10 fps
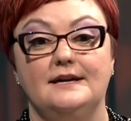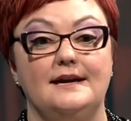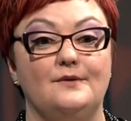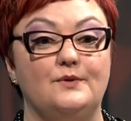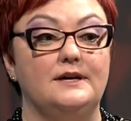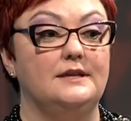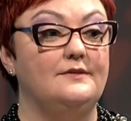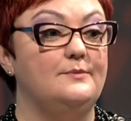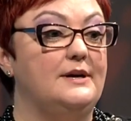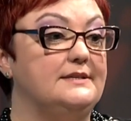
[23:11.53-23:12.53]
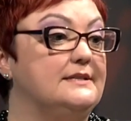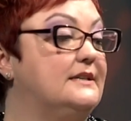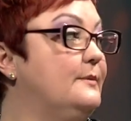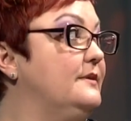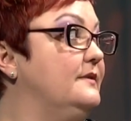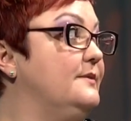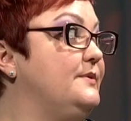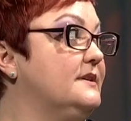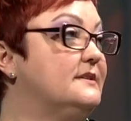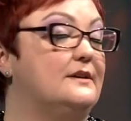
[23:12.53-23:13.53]
And what I love about Zonta Club of
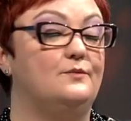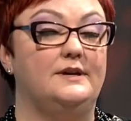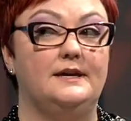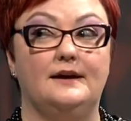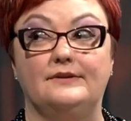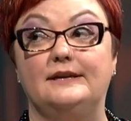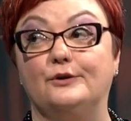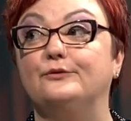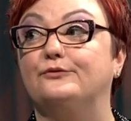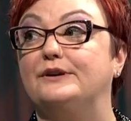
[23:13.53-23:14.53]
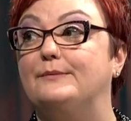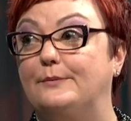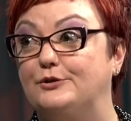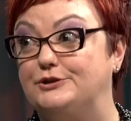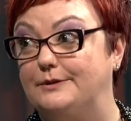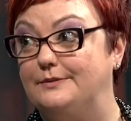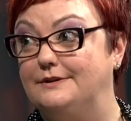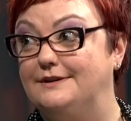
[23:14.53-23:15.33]
Olympia is like we have a guilt-free membership.